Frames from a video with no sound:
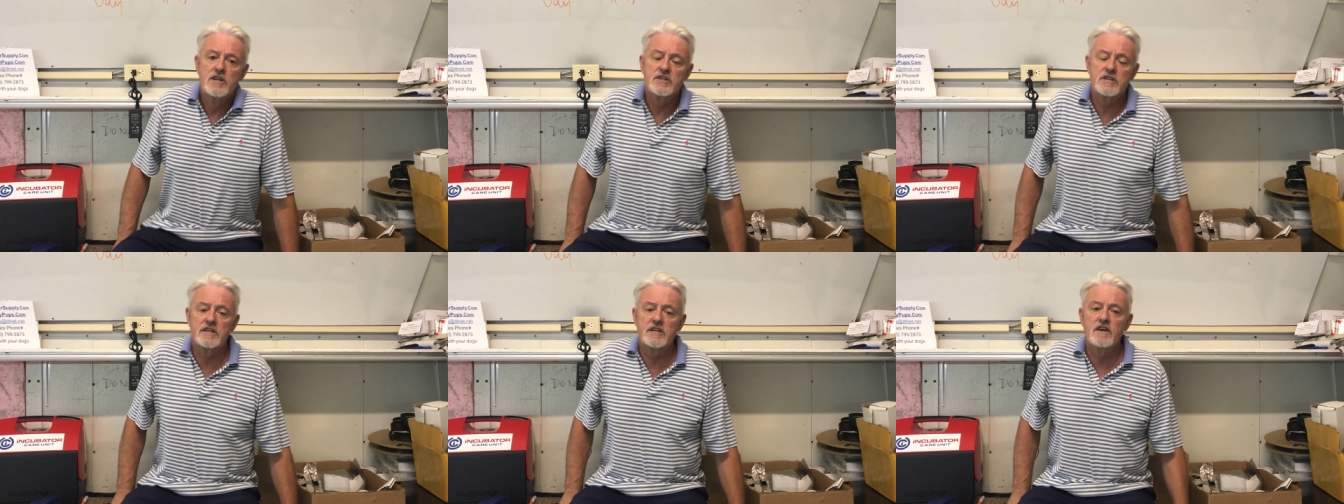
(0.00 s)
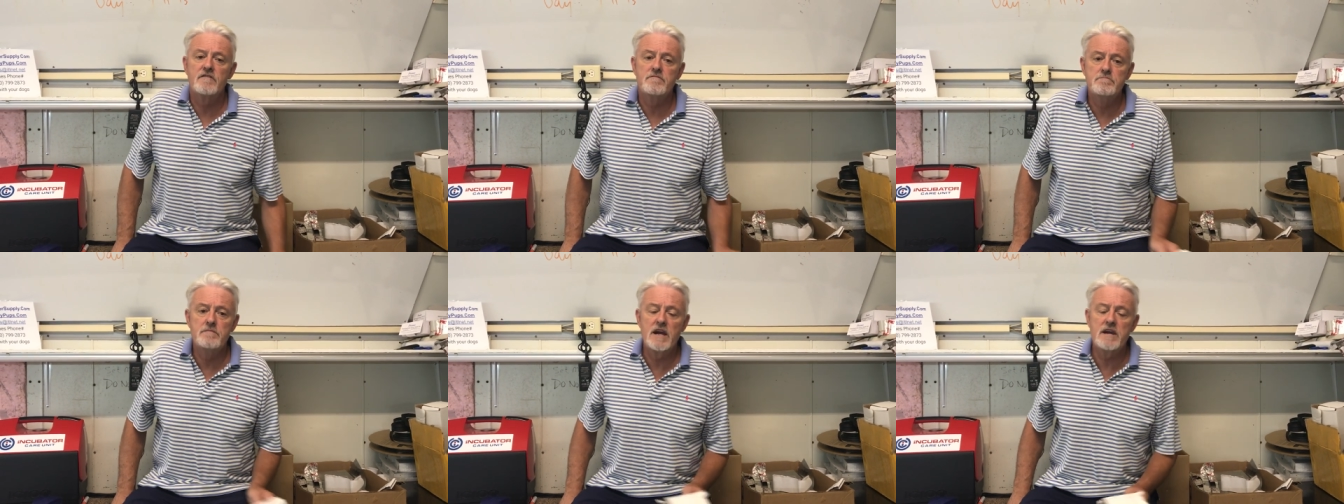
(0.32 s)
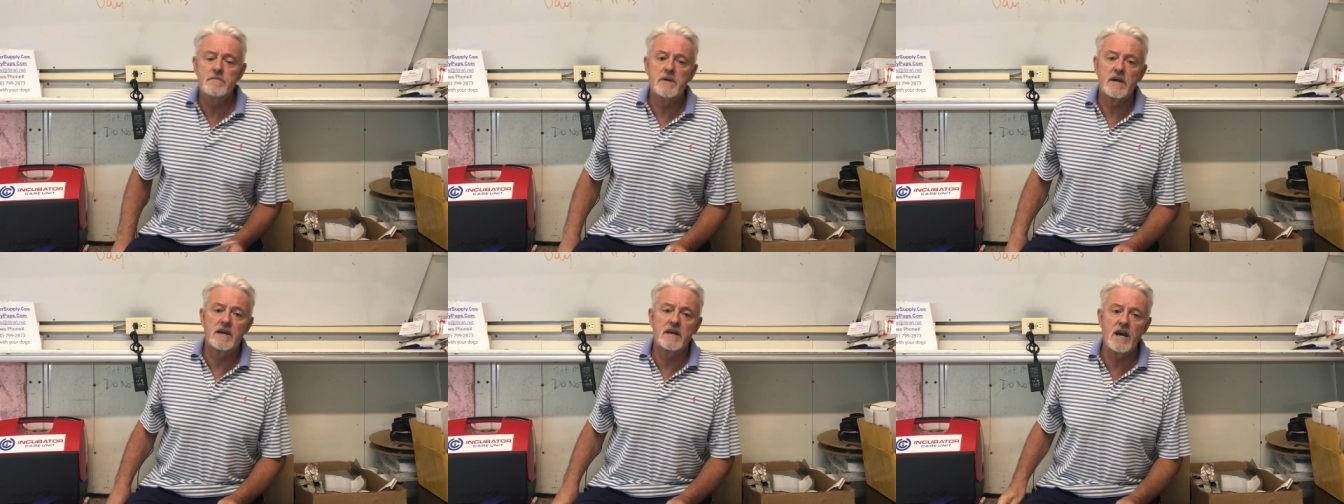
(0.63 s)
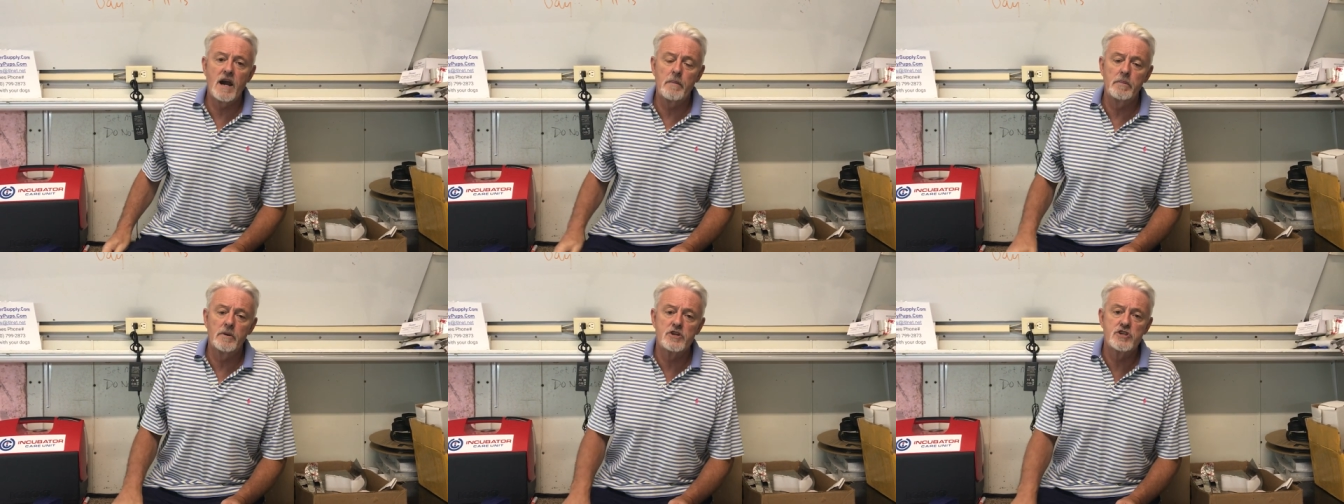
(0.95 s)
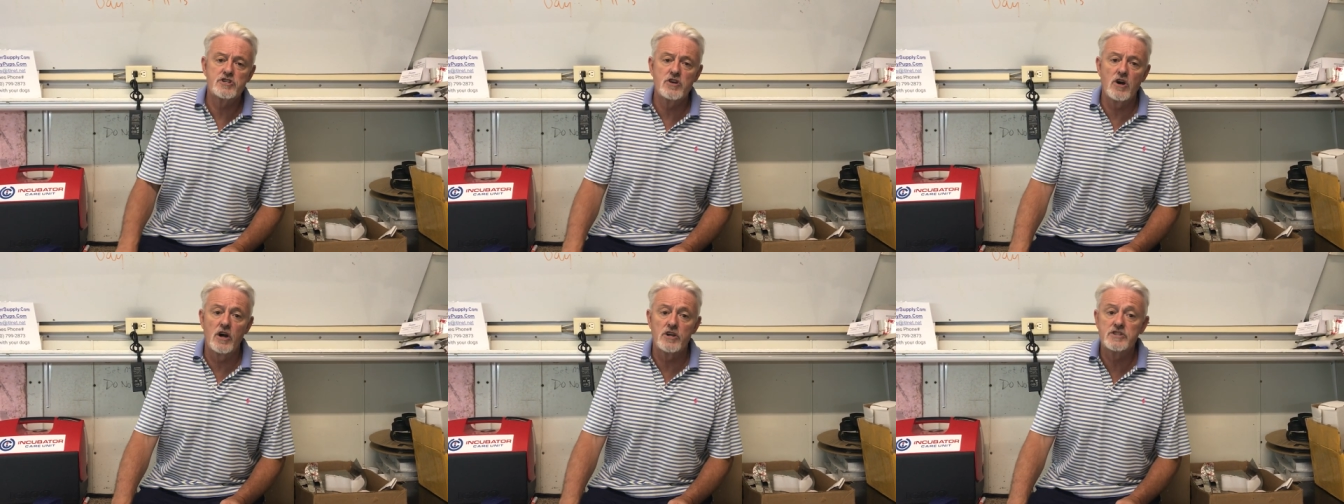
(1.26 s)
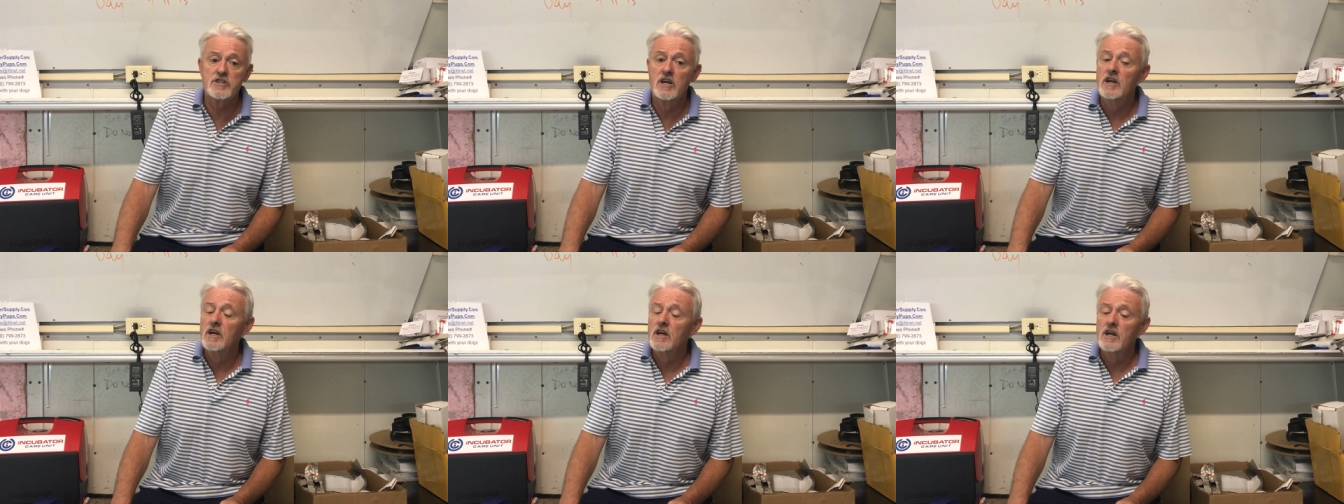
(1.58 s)
to give maybe a couple of
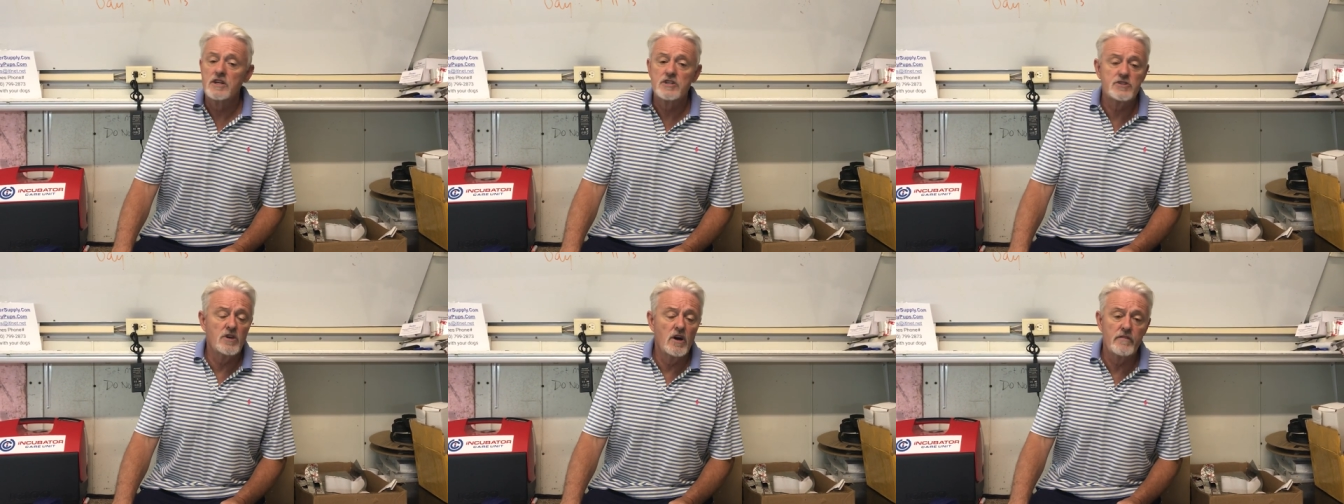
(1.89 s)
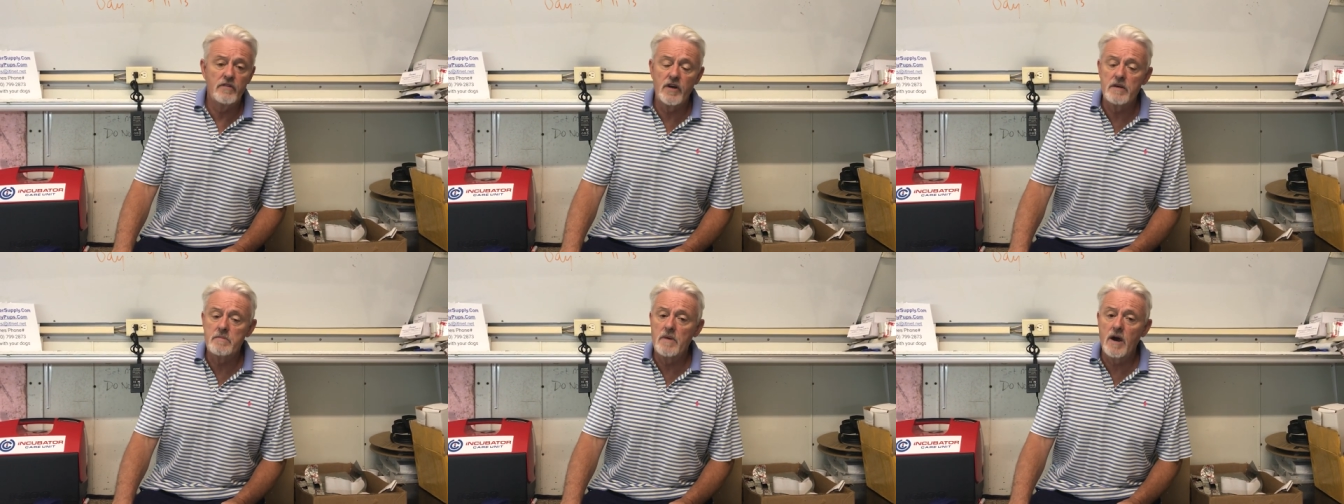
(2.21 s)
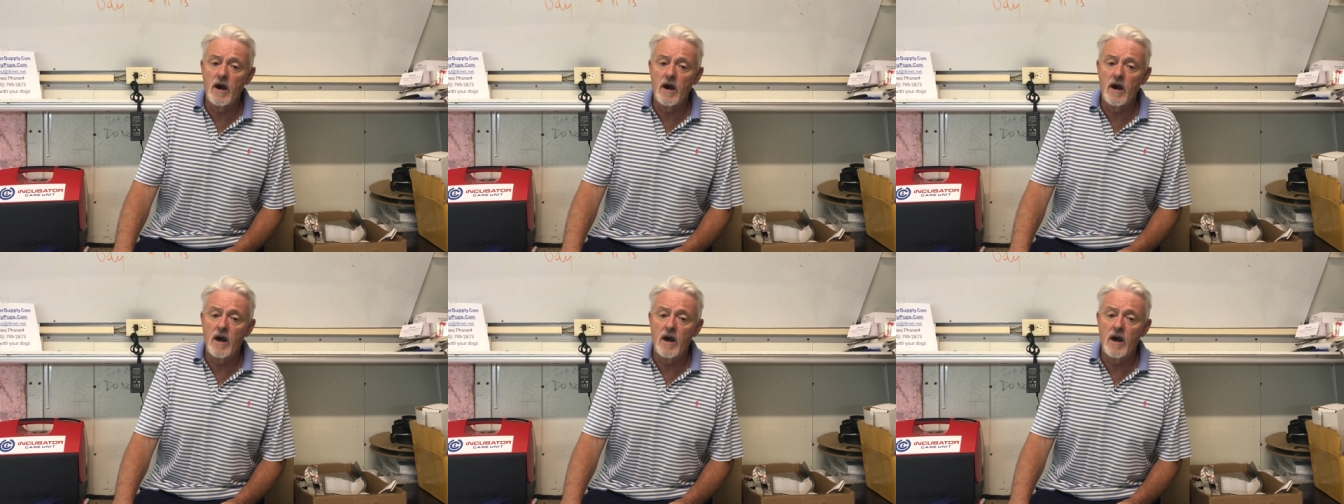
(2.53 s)
shots. It's not very